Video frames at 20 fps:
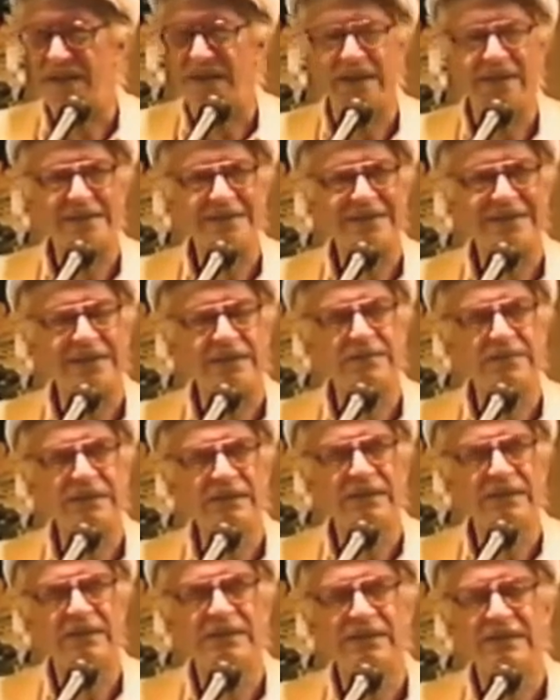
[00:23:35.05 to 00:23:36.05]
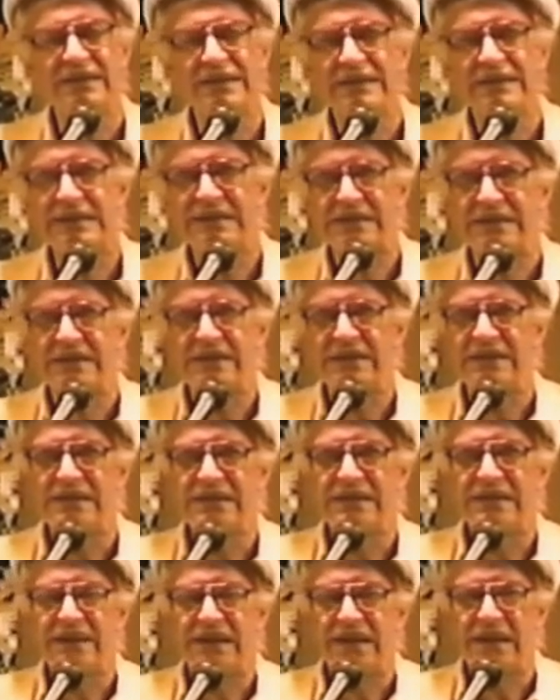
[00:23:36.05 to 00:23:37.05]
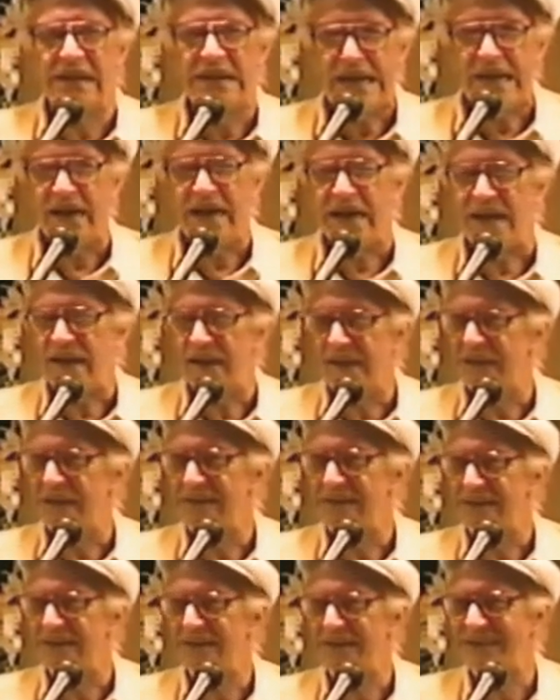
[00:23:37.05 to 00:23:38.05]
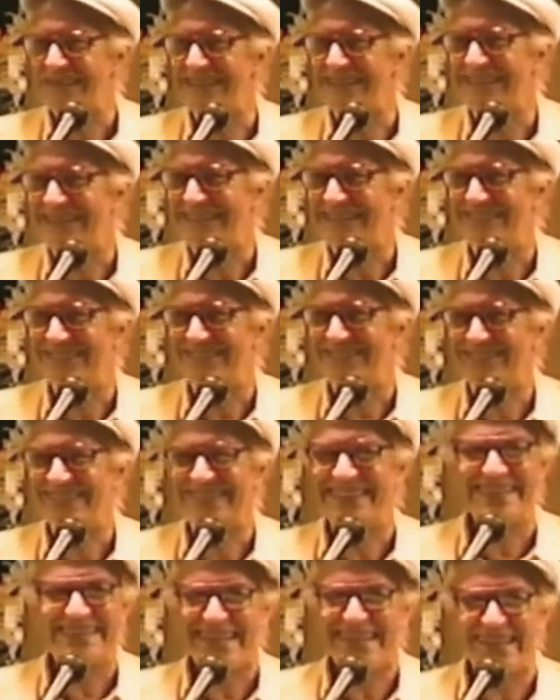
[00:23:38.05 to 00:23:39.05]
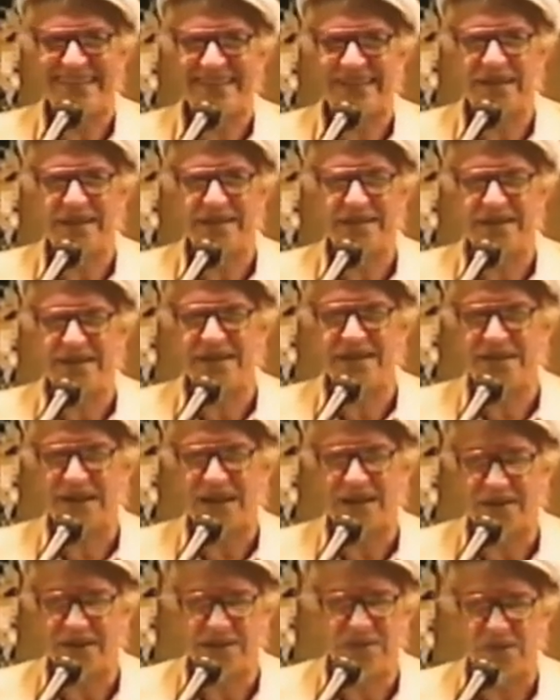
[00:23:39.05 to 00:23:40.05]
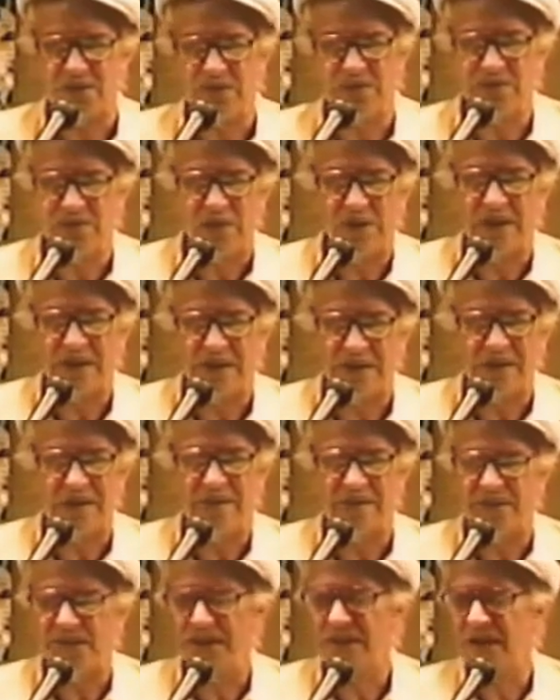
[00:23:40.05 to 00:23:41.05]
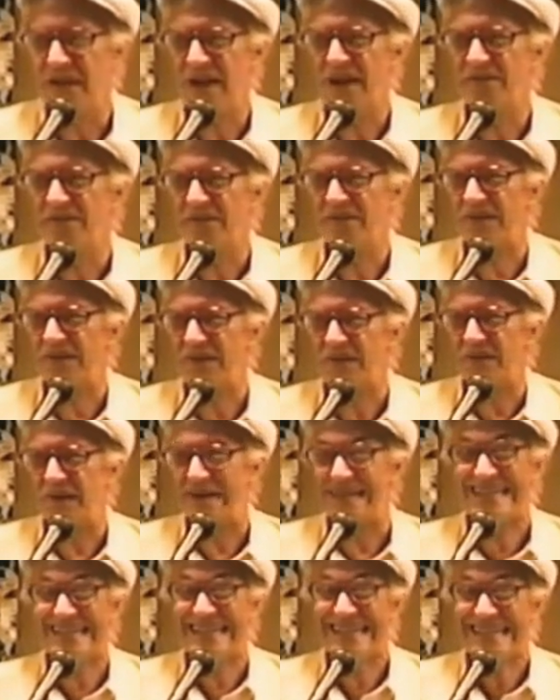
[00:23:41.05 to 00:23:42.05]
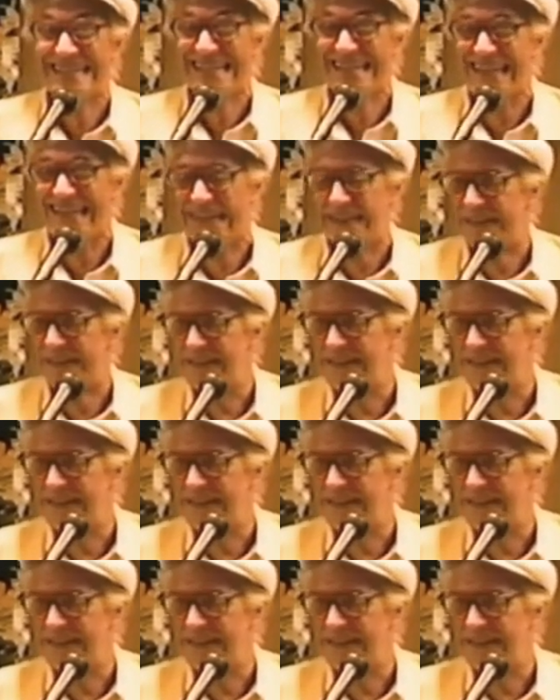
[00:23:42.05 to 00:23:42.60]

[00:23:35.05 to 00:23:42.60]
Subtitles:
And I say, well, yeah. But he said, it's like falling off a log for you. I said, it's not.